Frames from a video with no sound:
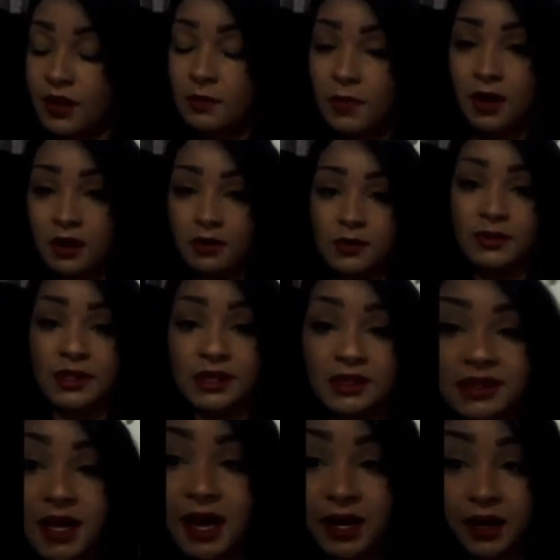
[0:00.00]
my arm's getting
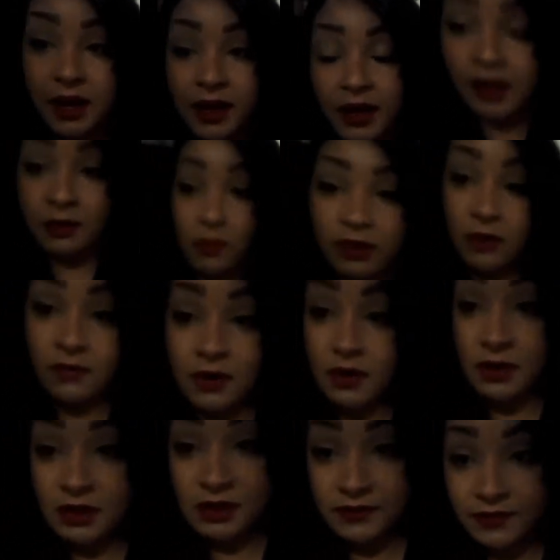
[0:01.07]
tired, and I really want
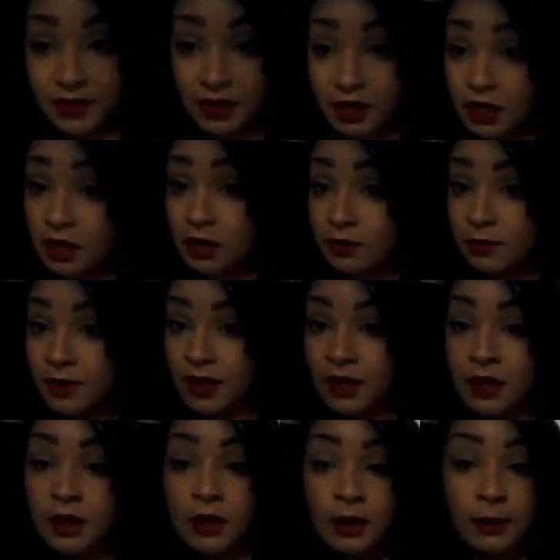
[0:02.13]
to do this video, but
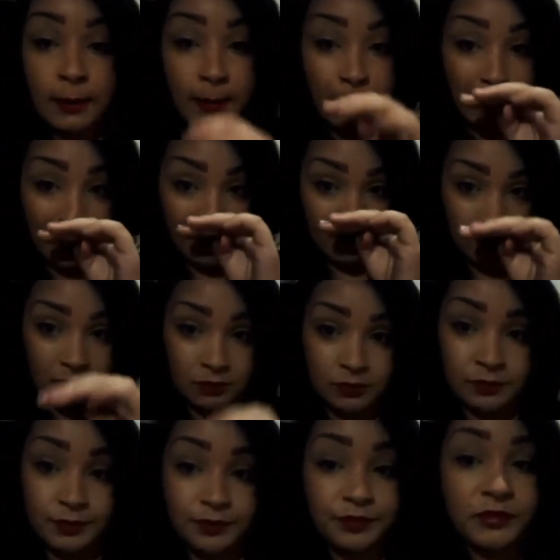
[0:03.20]

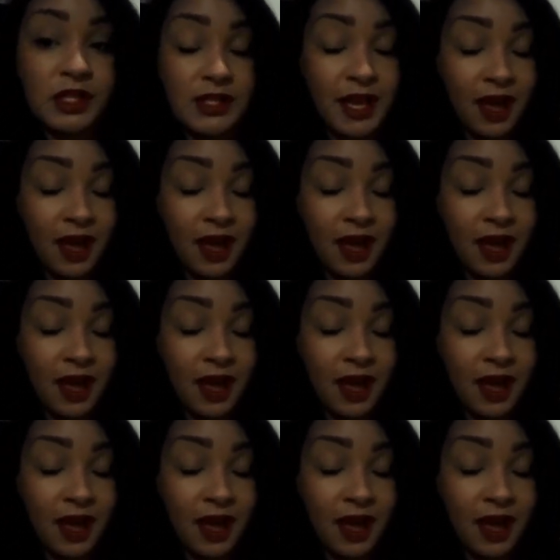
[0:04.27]
because